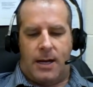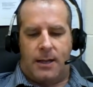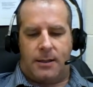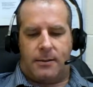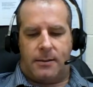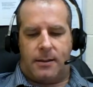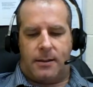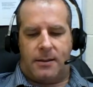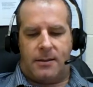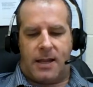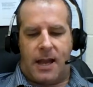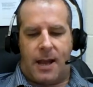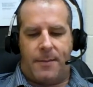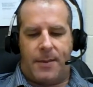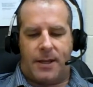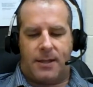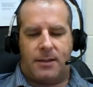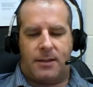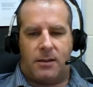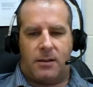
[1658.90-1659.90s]

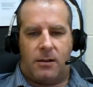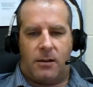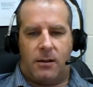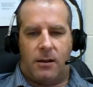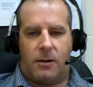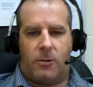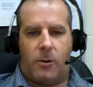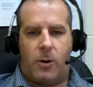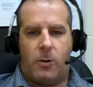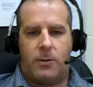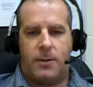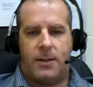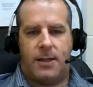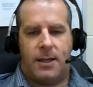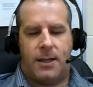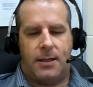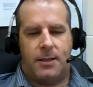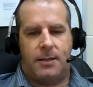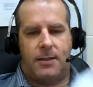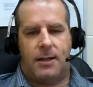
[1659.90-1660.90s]
Systemic
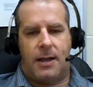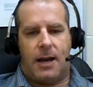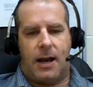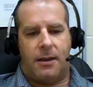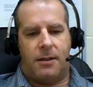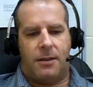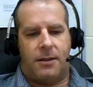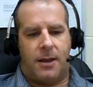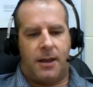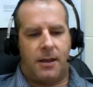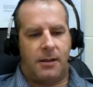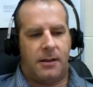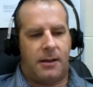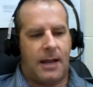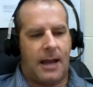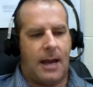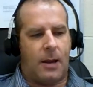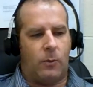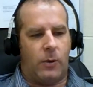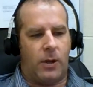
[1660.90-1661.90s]
sclerosis, I think
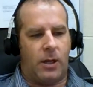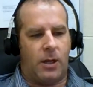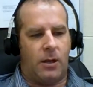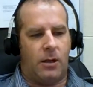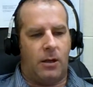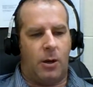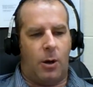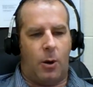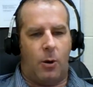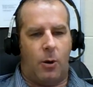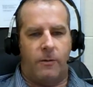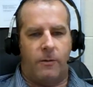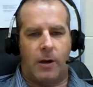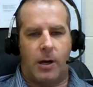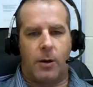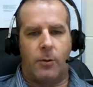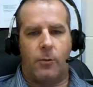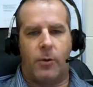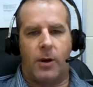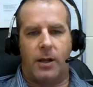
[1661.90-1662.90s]
that we can go over
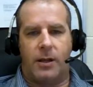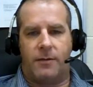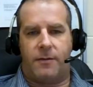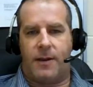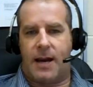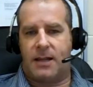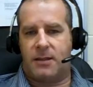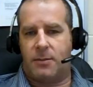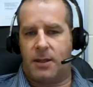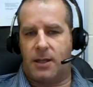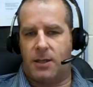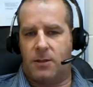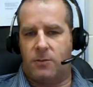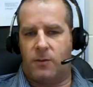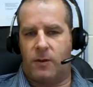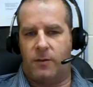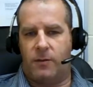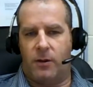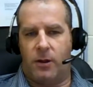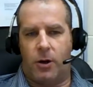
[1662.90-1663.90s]
it really fast because
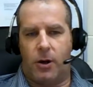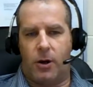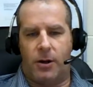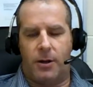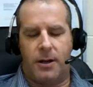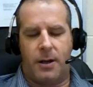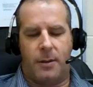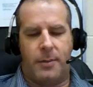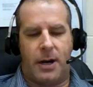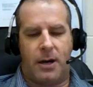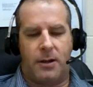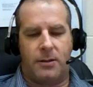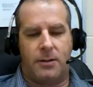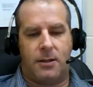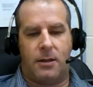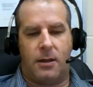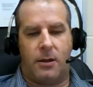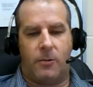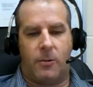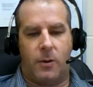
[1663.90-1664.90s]
we've learned about
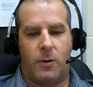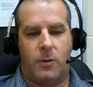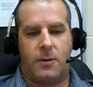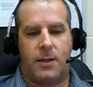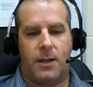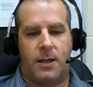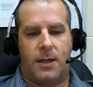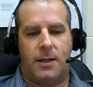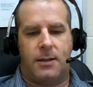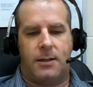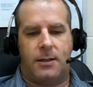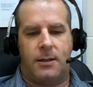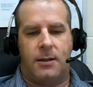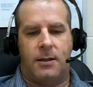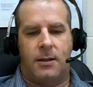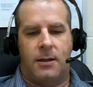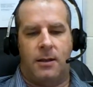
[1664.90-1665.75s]
sclerosis.